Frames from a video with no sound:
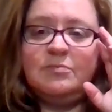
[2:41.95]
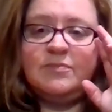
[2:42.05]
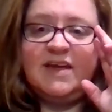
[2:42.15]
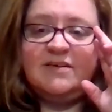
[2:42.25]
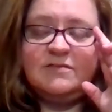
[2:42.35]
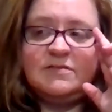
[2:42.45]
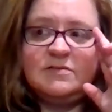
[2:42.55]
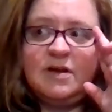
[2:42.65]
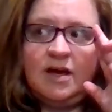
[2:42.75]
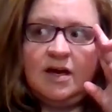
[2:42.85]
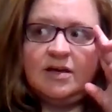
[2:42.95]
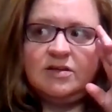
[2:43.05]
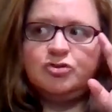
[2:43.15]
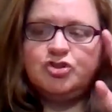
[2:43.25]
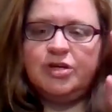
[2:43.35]
They
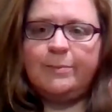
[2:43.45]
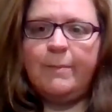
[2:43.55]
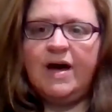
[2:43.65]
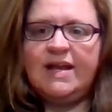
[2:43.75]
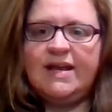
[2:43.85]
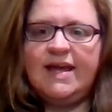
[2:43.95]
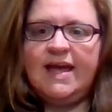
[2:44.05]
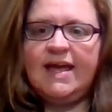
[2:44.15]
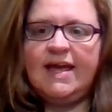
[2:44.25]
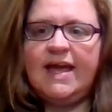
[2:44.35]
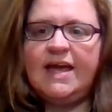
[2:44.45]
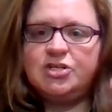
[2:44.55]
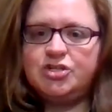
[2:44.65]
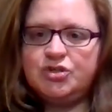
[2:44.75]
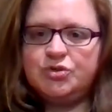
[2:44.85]
usually Monday
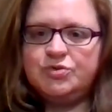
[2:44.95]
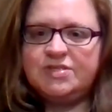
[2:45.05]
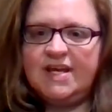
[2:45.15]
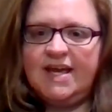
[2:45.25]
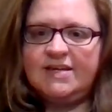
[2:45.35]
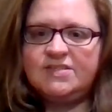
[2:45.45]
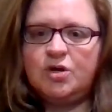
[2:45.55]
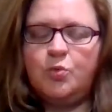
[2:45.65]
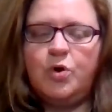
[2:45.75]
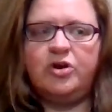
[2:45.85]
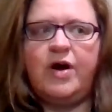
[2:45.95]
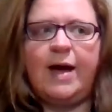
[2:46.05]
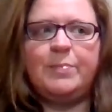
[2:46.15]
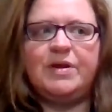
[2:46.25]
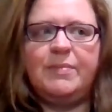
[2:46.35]
and Tuesday. So one will
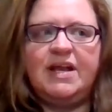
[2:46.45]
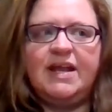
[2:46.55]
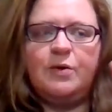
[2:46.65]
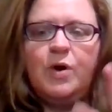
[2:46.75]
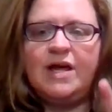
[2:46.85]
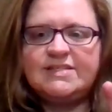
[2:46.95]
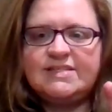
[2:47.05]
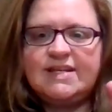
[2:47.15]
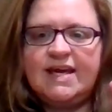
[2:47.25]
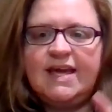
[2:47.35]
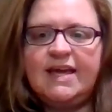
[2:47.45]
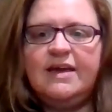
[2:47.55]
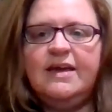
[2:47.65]
happen Monday, Wednesday,